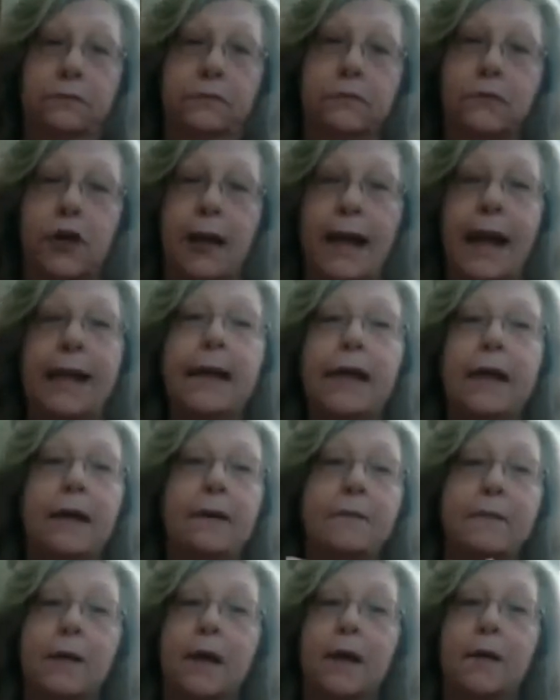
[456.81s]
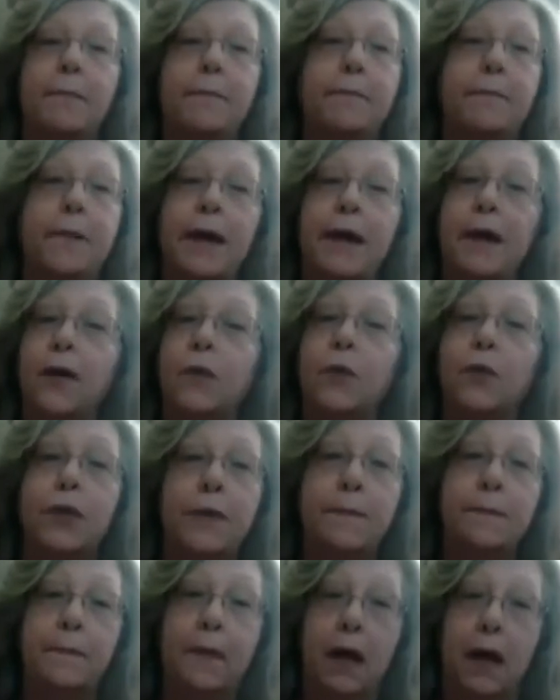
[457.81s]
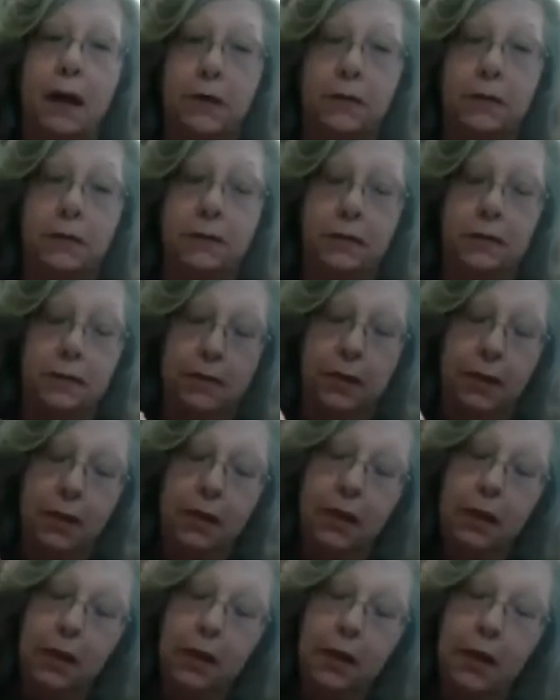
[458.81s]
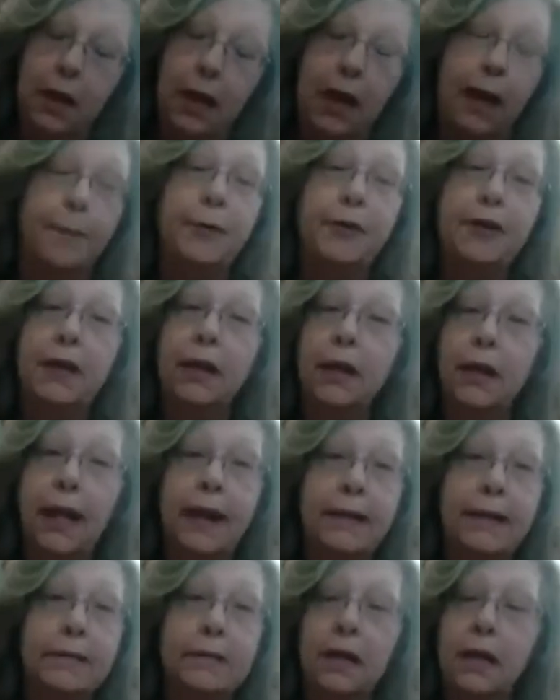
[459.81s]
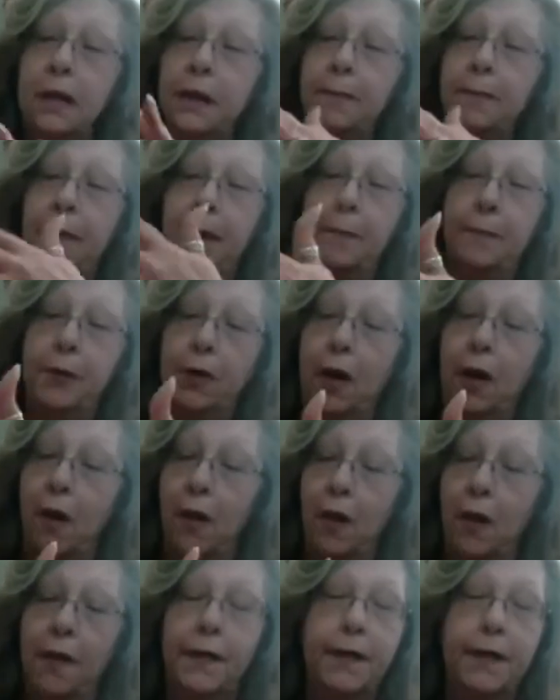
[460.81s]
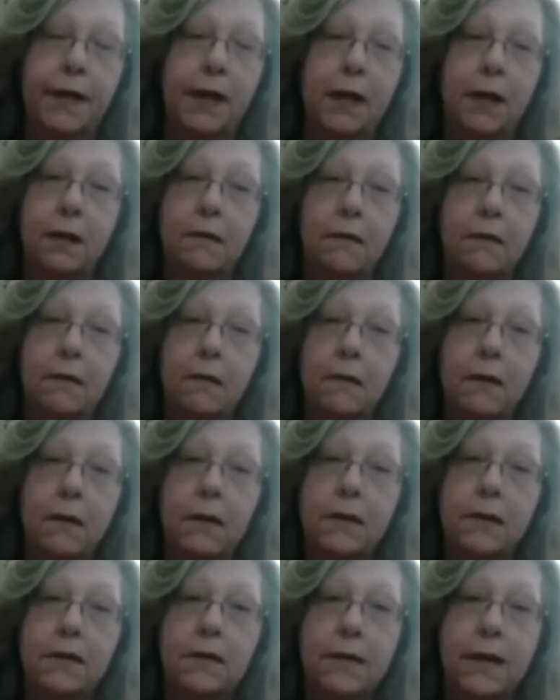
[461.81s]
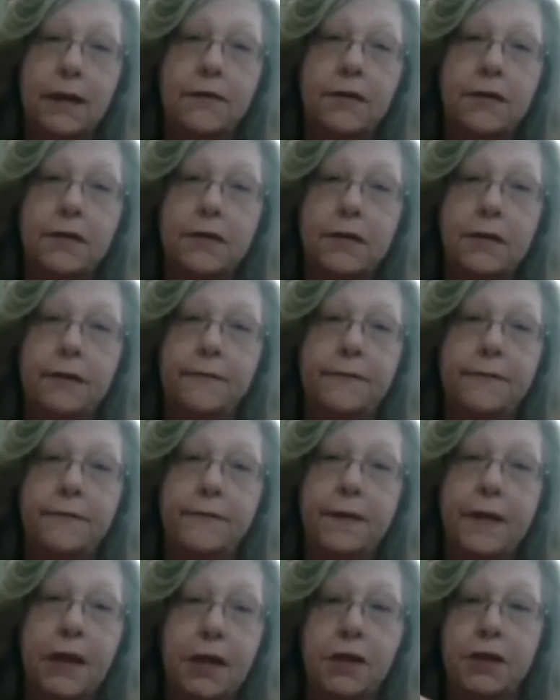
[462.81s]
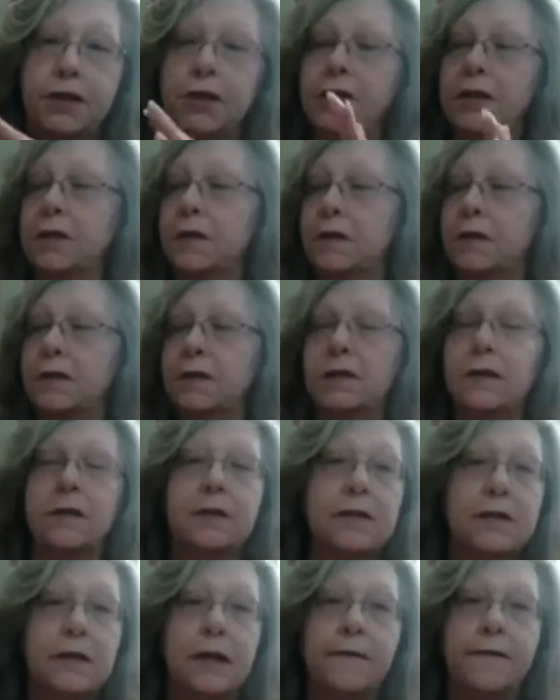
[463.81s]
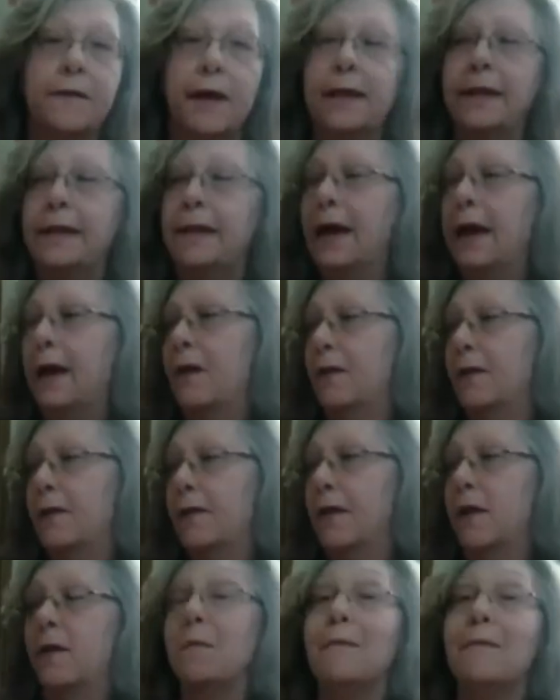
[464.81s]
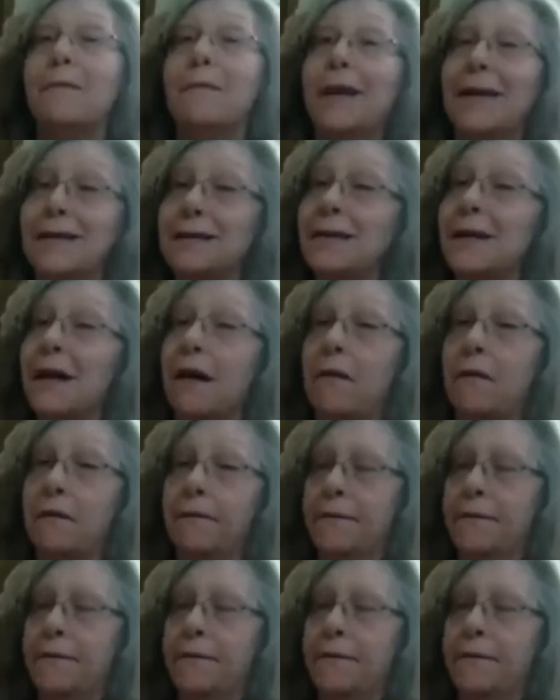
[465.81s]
When I get them, they're bare wood boxes. I put the legs on them. I put all the decorative hinges and stuff like that on there myself.